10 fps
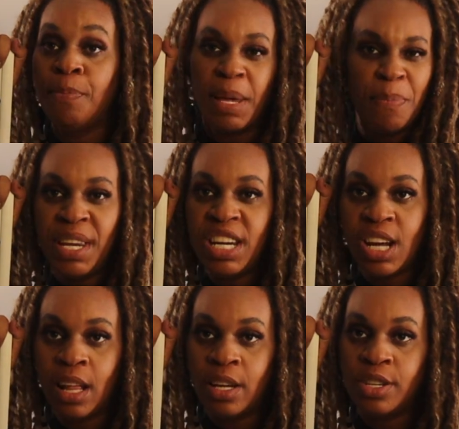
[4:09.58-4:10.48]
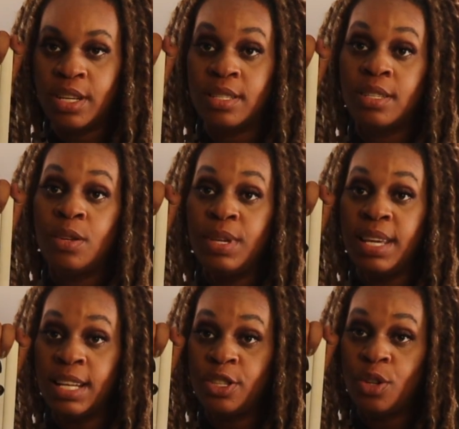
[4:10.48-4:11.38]
like mini challenges to
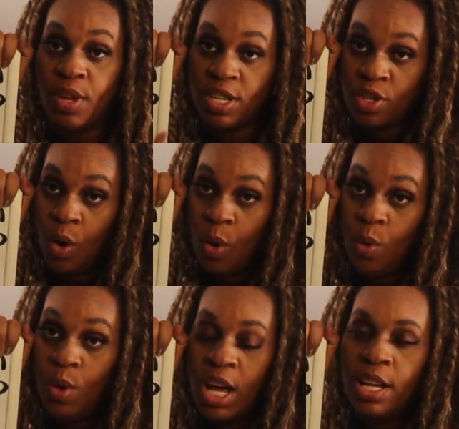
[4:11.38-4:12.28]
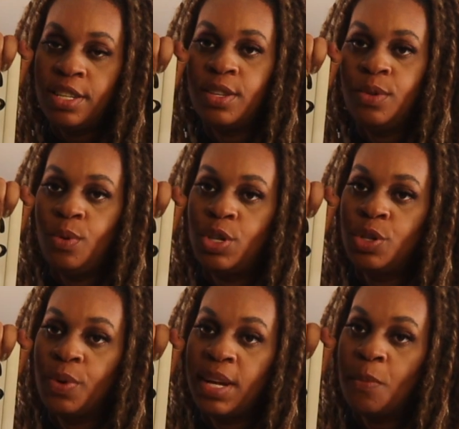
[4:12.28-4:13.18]
get to this goal to
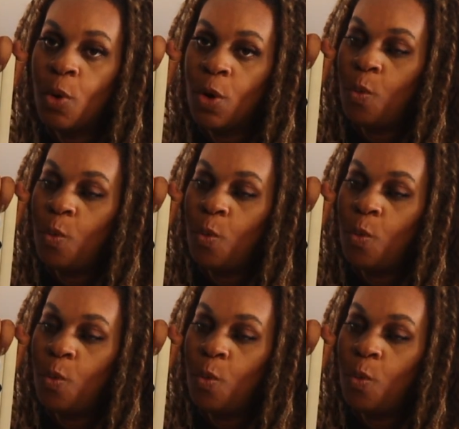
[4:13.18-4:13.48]
drink more